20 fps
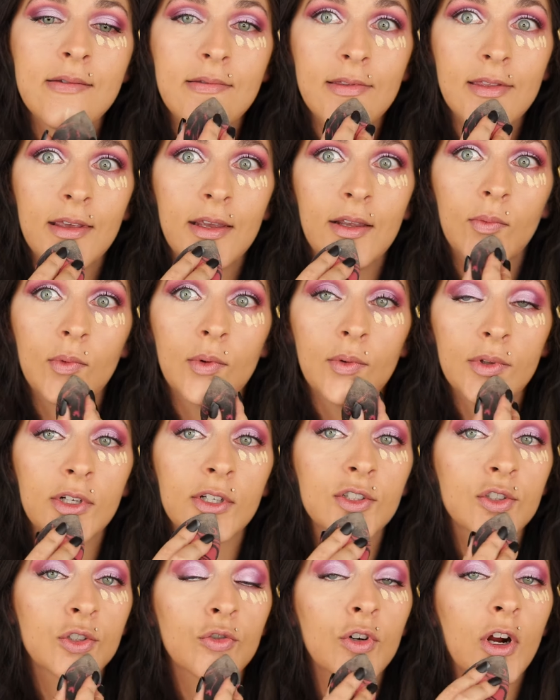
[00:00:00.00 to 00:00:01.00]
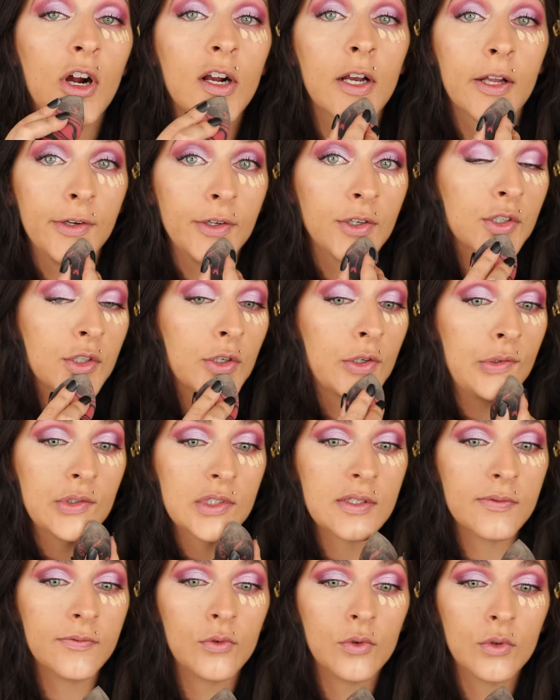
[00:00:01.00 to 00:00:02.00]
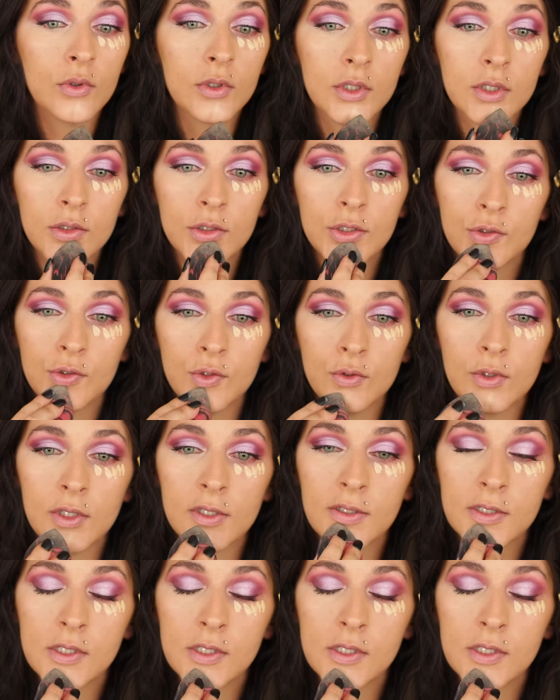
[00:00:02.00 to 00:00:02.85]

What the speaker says: they're strong undertones for sure.